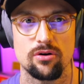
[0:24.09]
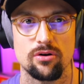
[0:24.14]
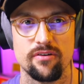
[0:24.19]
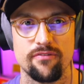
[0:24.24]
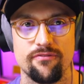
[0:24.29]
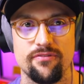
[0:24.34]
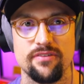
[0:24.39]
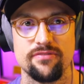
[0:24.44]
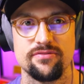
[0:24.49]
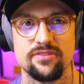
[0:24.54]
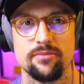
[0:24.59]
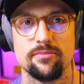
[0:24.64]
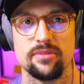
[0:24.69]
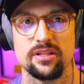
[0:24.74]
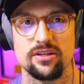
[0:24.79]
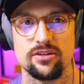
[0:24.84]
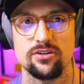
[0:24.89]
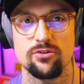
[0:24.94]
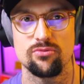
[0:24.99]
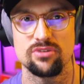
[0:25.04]
over 50
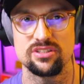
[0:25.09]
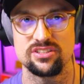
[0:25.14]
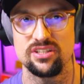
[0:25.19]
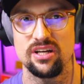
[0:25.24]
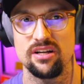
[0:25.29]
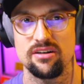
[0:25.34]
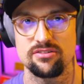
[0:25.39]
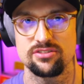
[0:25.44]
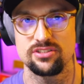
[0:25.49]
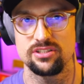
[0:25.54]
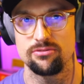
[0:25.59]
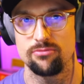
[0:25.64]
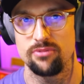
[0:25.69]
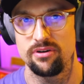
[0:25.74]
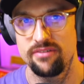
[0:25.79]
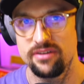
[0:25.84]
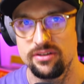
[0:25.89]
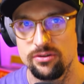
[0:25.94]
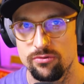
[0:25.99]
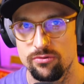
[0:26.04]
million US dollars
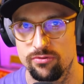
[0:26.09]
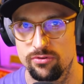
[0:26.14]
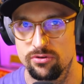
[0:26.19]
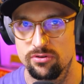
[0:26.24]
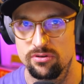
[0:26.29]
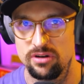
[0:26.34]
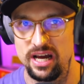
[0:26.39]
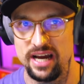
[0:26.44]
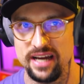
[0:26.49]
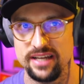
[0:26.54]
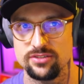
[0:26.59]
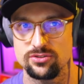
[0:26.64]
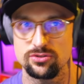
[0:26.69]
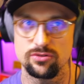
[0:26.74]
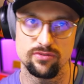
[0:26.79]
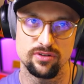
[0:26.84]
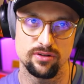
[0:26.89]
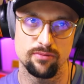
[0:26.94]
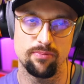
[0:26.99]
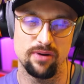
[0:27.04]
in revenue for
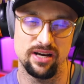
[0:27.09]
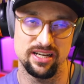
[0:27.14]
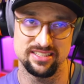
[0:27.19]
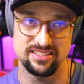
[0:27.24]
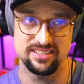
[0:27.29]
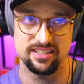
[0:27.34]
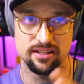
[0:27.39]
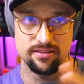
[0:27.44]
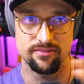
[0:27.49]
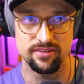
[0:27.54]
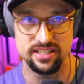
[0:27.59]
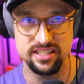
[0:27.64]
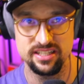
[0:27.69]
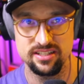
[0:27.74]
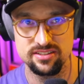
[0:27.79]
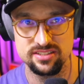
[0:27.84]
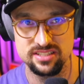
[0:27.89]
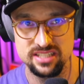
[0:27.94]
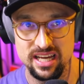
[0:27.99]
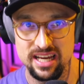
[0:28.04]
clients over the past 11
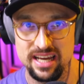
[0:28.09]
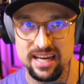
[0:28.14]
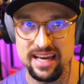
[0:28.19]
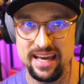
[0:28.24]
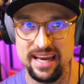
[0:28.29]
years,